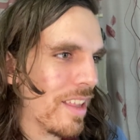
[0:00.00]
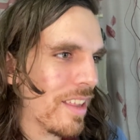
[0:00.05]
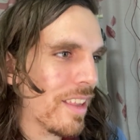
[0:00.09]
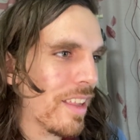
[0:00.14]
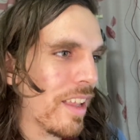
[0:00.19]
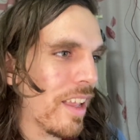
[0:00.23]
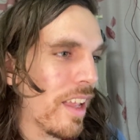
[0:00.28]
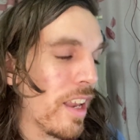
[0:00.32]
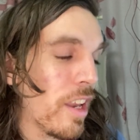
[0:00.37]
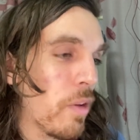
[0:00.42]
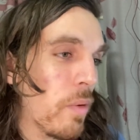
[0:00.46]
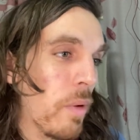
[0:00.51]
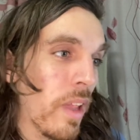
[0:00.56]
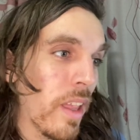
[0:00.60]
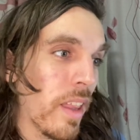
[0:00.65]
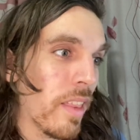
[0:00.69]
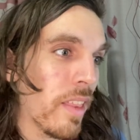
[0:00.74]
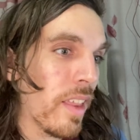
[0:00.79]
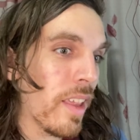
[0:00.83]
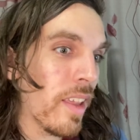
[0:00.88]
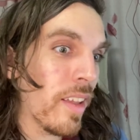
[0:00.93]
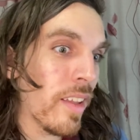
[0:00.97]
anyway,
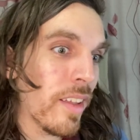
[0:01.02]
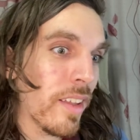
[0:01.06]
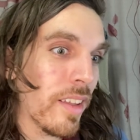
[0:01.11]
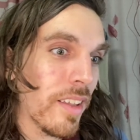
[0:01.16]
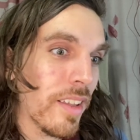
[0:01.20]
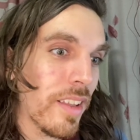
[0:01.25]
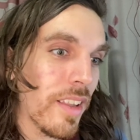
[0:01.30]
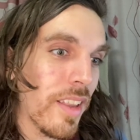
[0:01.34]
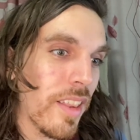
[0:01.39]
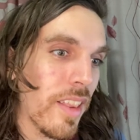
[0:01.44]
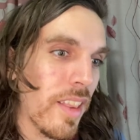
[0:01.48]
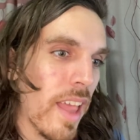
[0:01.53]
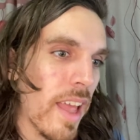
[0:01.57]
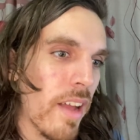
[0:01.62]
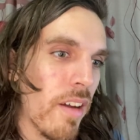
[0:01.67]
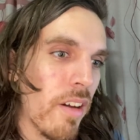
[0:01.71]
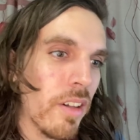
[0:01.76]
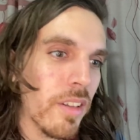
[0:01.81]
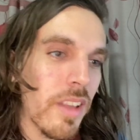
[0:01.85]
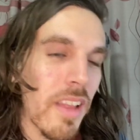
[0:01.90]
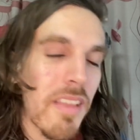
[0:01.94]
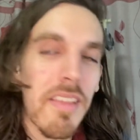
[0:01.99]
they
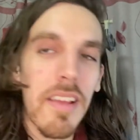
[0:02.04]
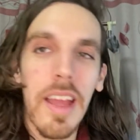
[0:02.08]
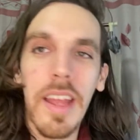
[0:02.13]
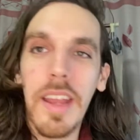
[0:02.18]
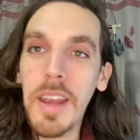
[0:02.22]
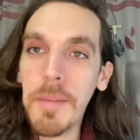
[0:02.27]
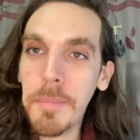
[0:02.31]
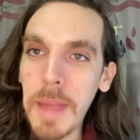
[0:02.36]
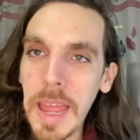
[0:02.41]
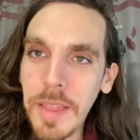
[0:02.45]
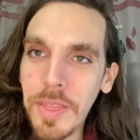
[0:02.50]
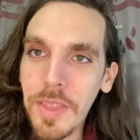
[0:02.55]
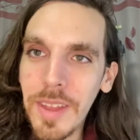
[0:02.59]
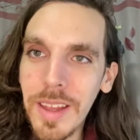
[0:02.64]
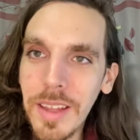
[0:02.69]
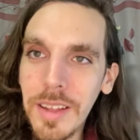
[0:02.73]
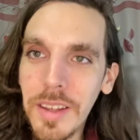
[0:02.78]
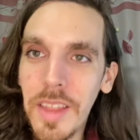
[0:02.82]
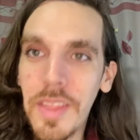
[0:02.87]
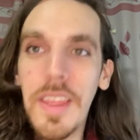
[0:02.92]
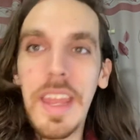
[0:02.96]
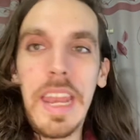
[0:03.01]
all decide at the
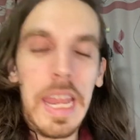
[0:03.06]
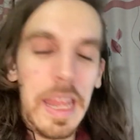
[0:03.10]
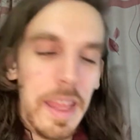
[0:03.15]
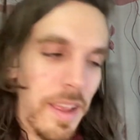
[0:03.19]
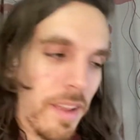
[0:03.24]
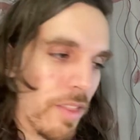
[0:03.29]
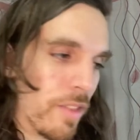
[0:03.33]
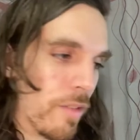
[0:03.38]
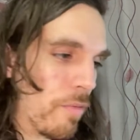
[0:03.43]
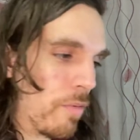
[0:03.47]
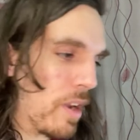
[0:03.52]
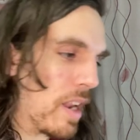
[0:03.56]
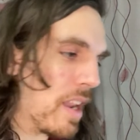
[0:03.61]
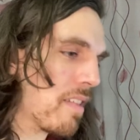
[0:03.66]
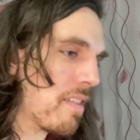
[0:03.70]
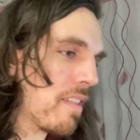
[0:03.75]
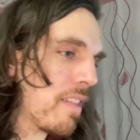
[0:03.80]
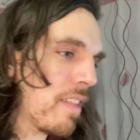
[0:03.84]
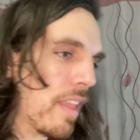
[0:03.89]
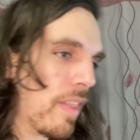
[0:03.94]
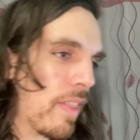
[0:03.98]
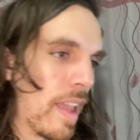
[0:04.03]
end of the day, the
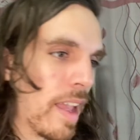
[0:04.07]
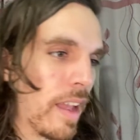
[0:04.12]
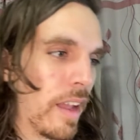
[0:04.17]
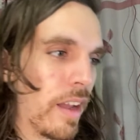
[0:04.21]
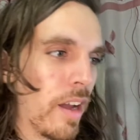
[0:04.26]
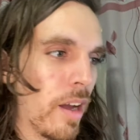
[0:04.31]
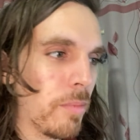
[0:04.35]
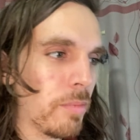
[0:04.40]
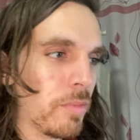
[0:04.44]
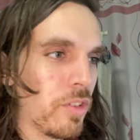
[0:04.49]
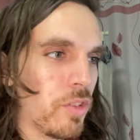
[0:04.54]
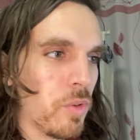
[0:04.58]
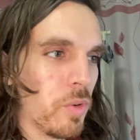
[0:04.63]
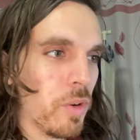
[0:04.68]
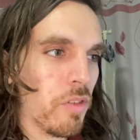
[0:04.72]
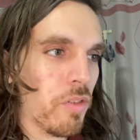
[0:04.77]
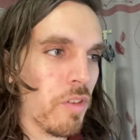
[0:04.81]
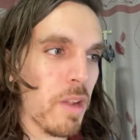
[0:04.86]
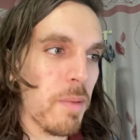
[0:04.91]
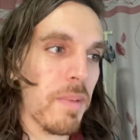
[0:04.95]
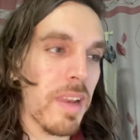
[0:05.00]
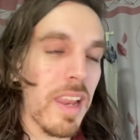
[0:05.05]
reason that they come to
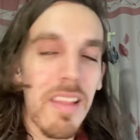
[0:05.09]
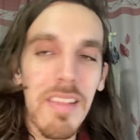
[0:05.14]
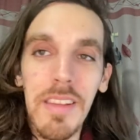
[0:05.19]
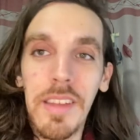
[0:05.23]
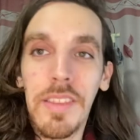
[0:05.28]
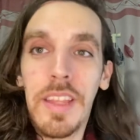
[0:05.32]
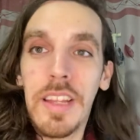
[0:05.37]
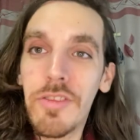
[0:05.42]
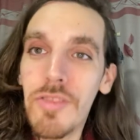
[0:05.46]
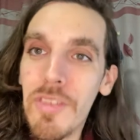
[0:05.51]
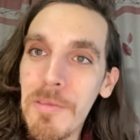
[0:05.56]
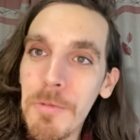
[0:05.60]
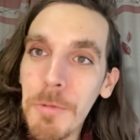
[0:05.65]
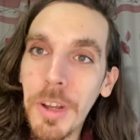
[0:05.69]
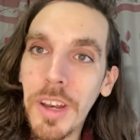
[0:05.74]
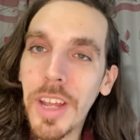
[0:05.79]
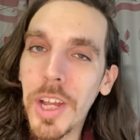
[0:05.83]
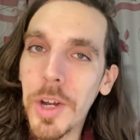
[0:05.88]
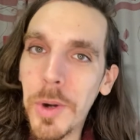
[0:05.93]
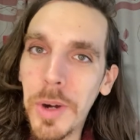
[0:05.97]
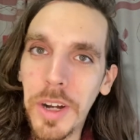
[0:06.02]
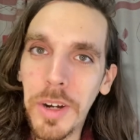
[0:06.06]
agreement is that they just want to
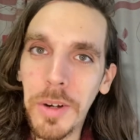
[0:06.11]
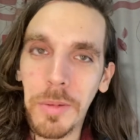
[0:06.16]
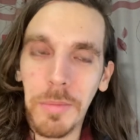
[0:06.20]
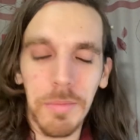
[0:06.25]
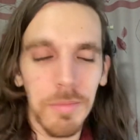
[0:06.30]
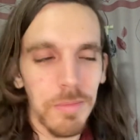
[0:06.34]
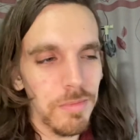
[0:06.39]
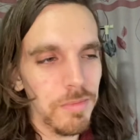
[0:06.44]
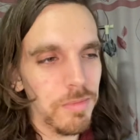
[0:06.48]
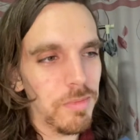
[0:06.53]
go home.